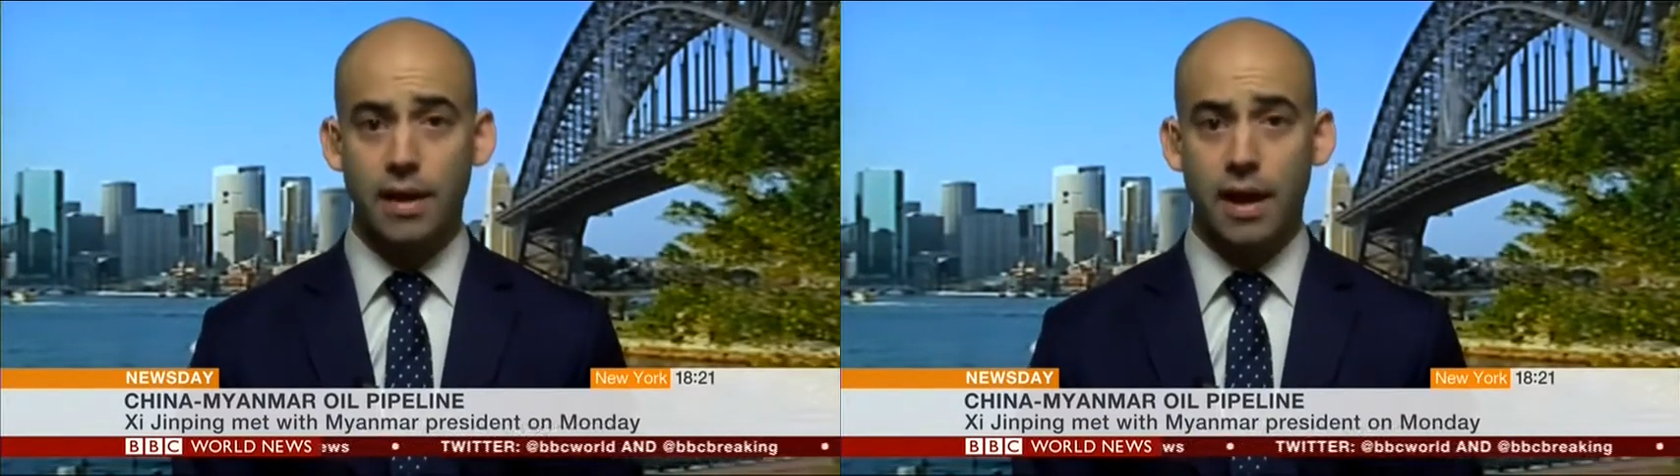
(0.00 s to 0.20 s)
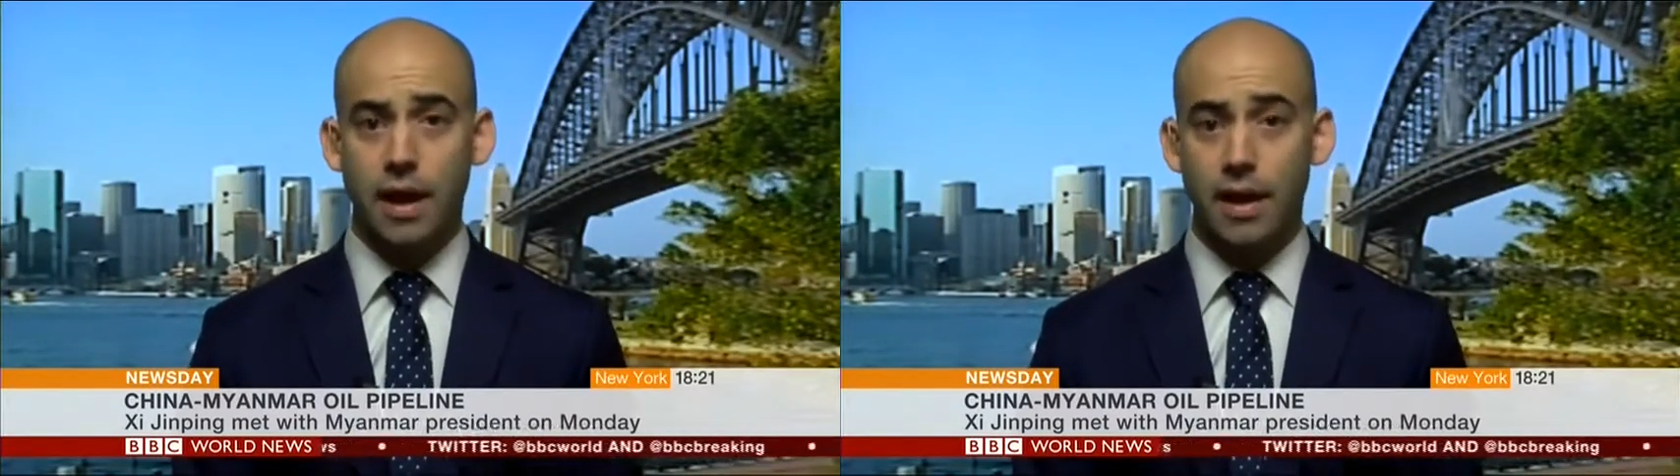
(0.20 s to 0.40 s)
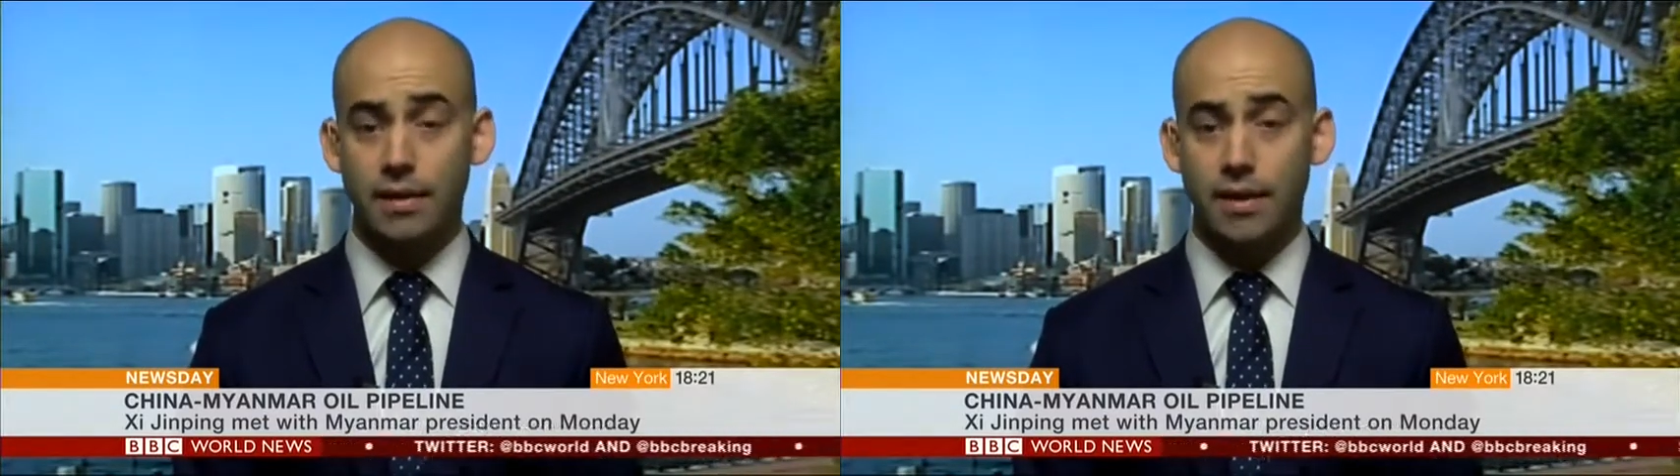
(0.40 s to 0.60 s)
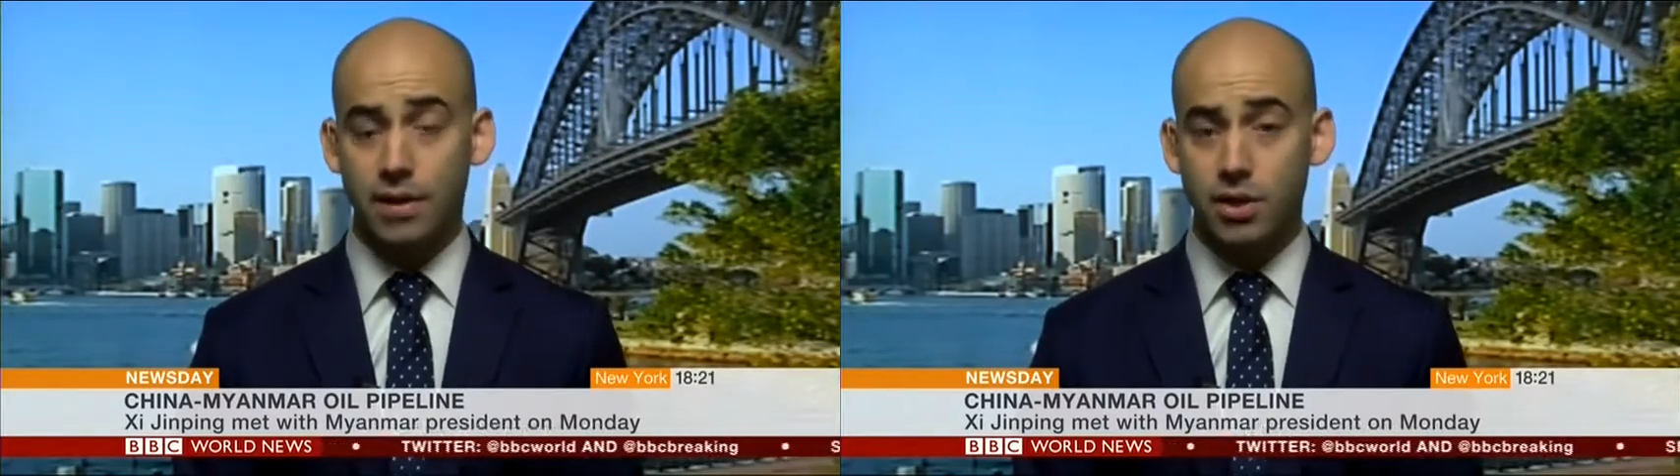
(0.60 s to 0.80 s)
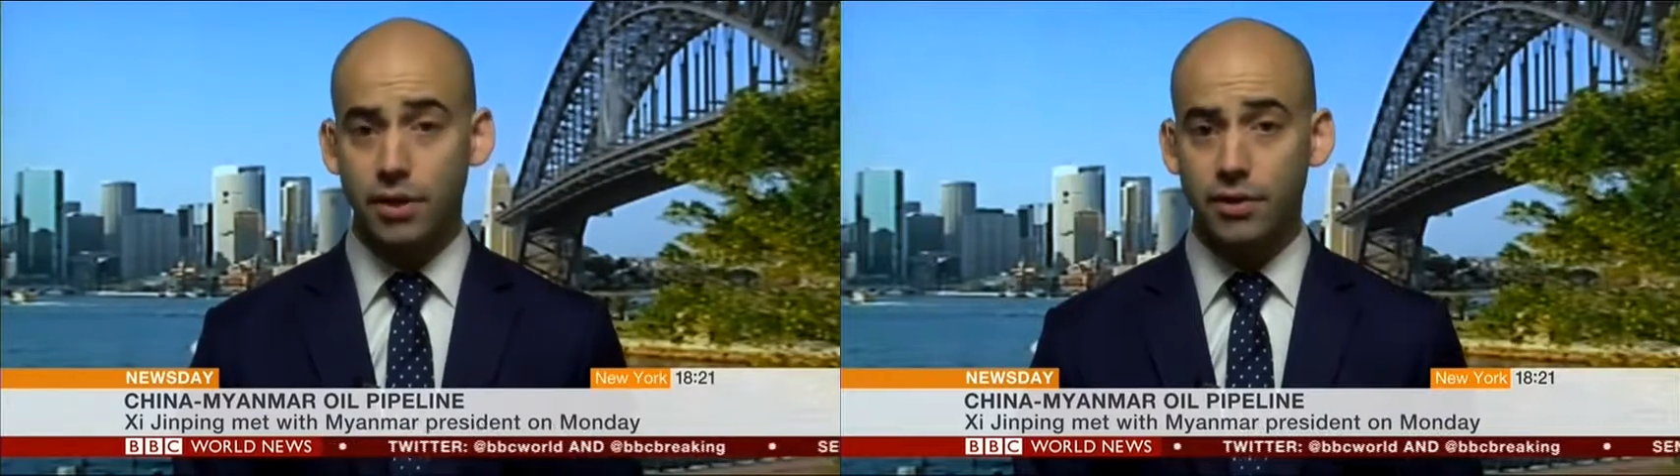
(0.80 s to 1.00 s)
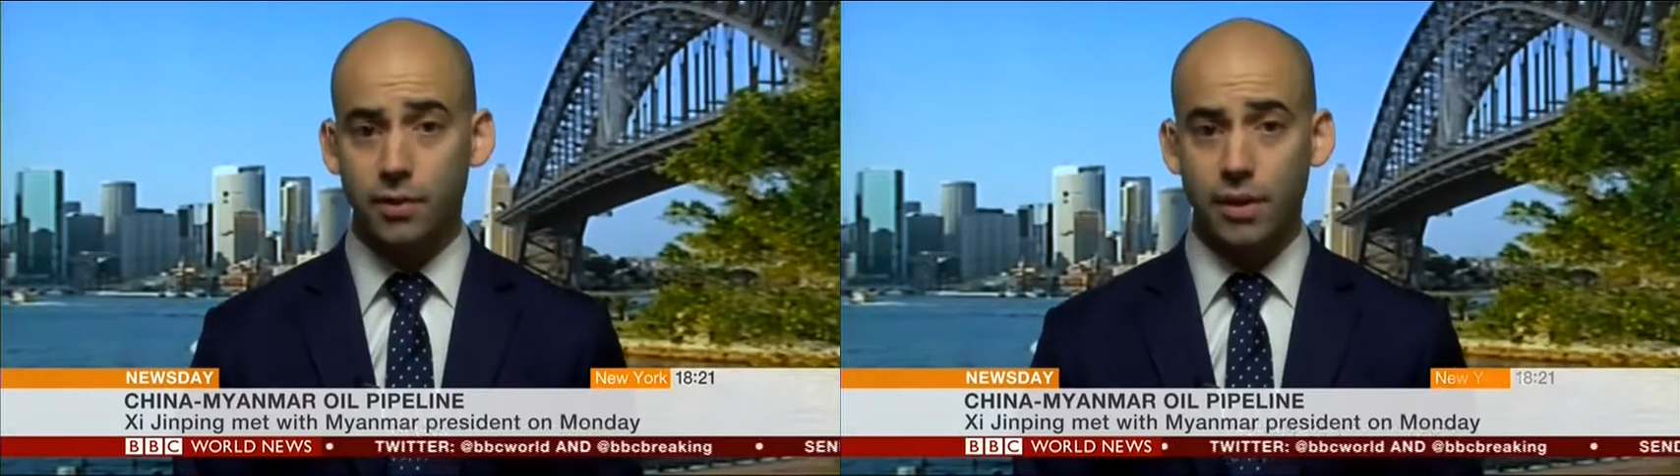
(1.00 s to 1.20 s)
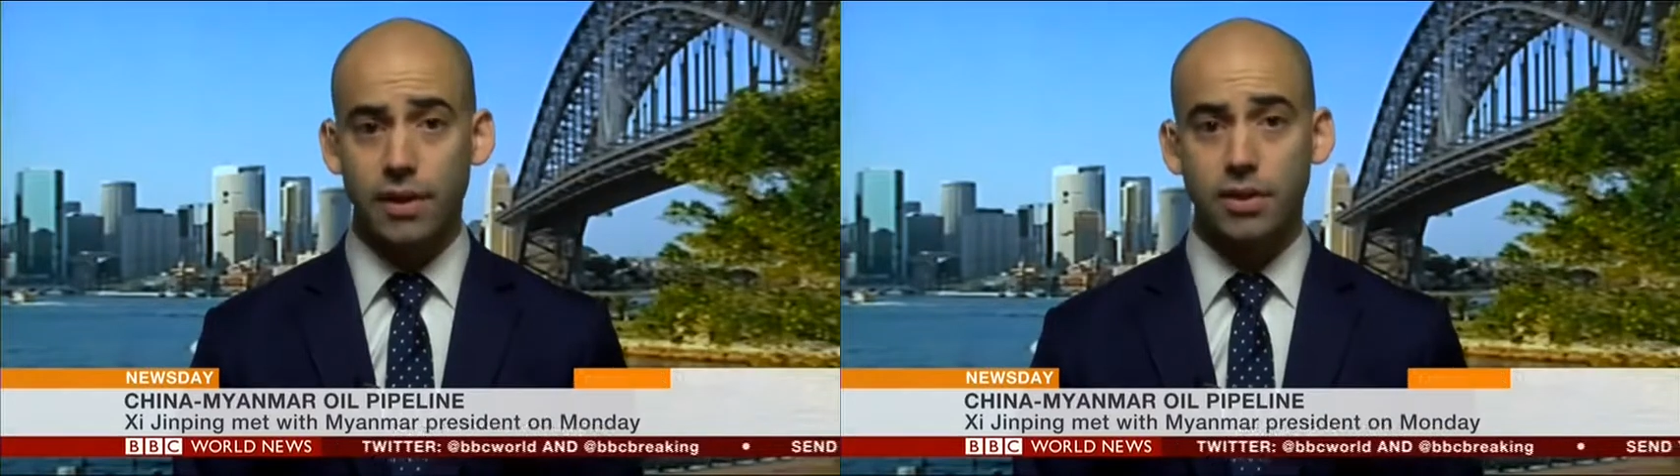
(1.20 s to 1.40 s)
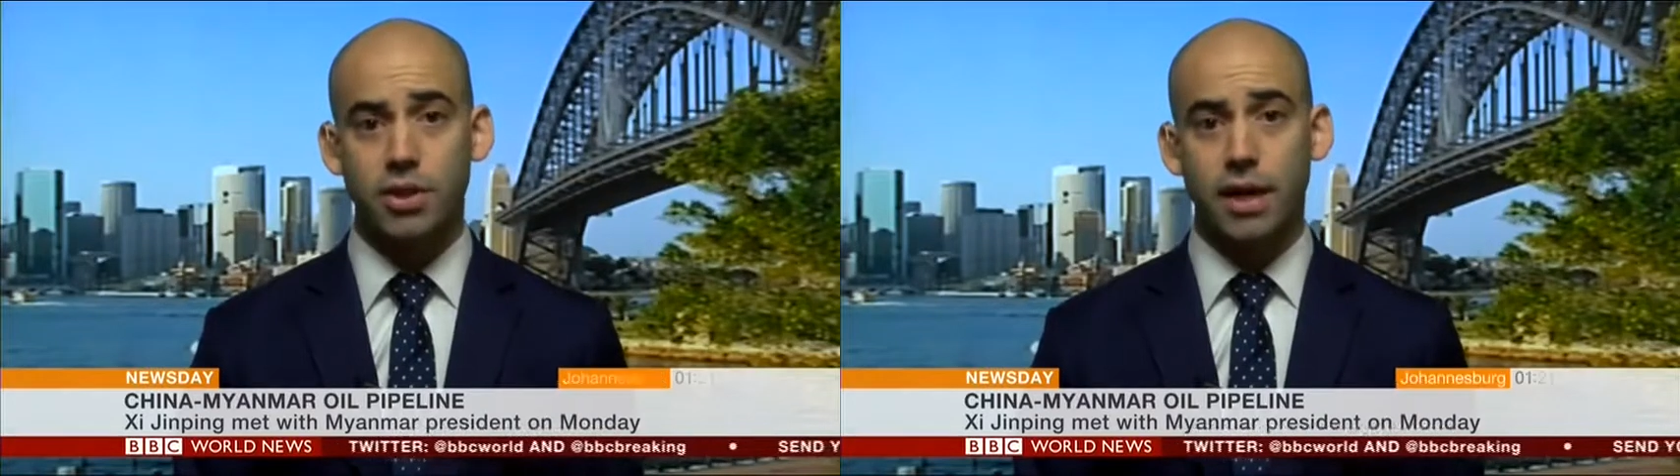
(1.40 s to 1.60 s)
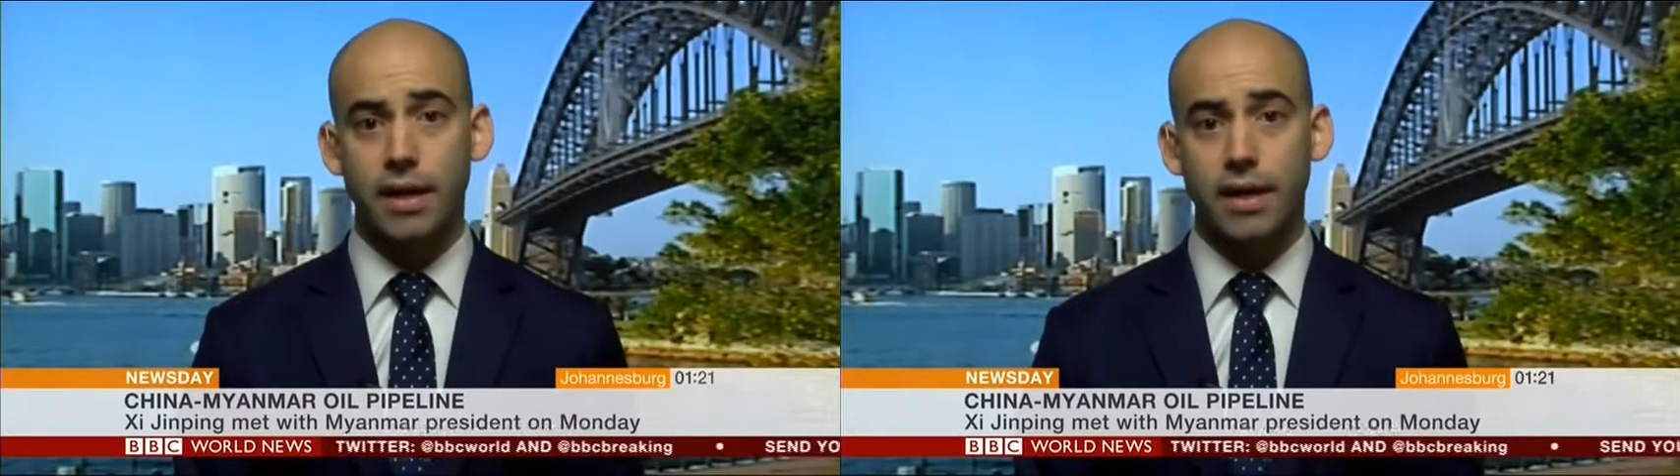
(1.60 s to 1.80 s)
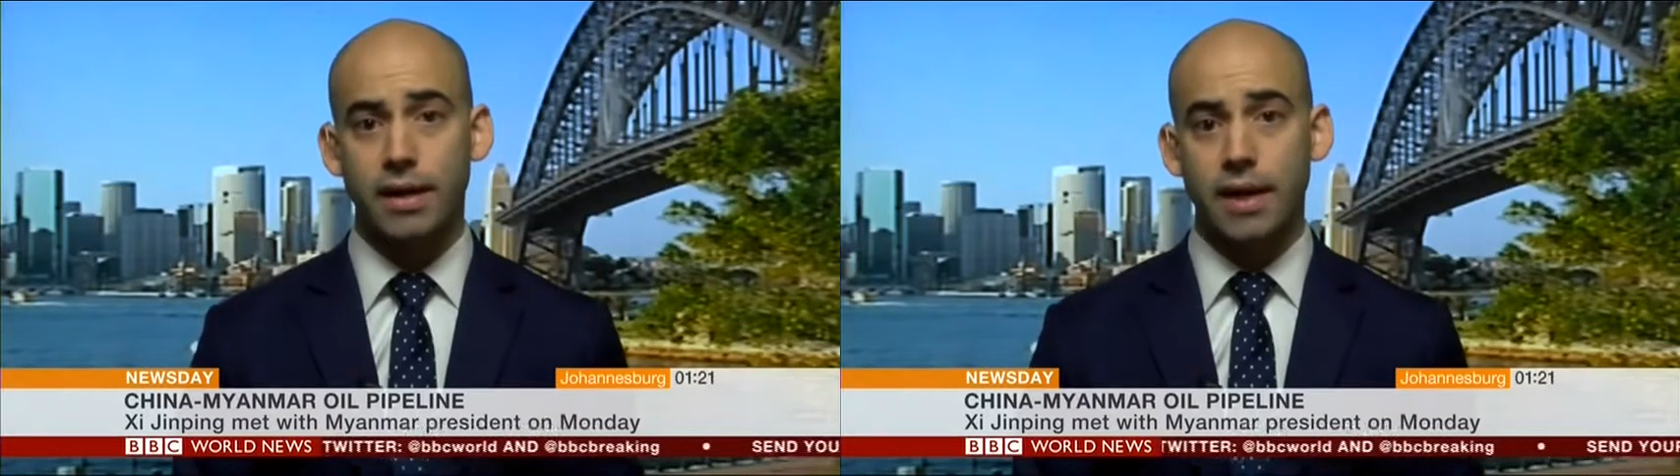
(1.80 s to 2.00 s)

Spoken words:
and take shelter within China.